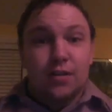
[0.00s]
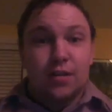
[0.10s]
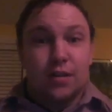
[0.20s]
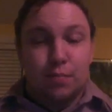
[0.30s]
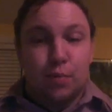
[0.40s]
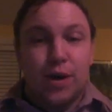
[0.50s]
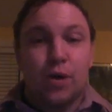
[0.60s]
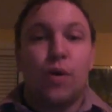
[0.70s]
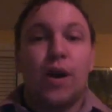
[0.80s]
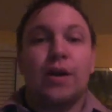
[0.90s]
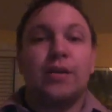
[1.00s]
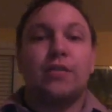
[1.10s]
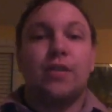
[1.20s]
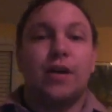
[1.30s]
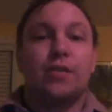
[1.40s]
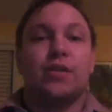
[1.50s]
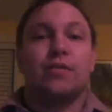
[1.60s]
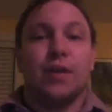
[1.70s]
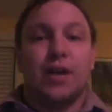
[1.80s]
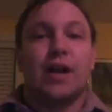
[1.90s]
to bring awareness to other
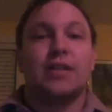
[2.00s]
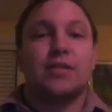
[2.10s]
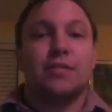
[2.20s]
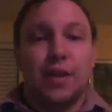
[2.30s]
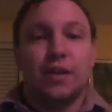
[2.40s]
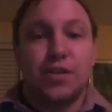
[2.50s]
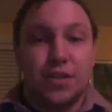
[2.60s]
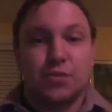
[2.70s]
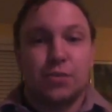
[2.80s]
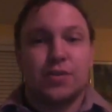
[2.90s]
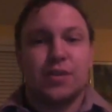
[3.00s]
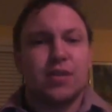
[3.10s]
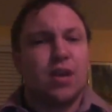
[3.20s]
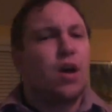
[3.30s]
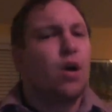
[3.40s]
different kinds of energy sources.